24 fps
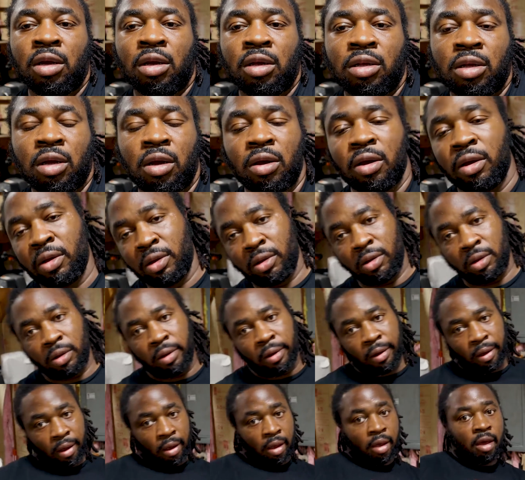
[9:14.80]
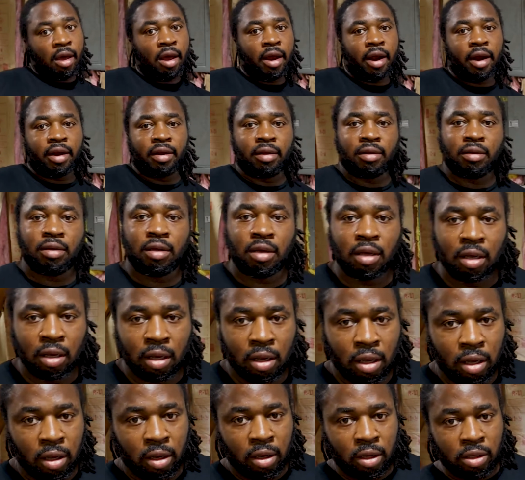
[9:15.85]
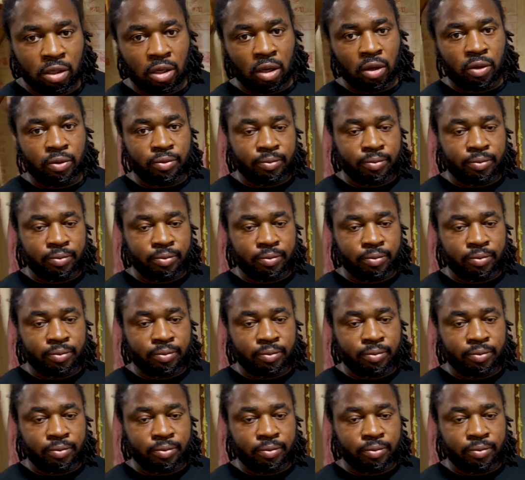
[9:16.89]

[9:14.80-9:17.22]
So, all right. So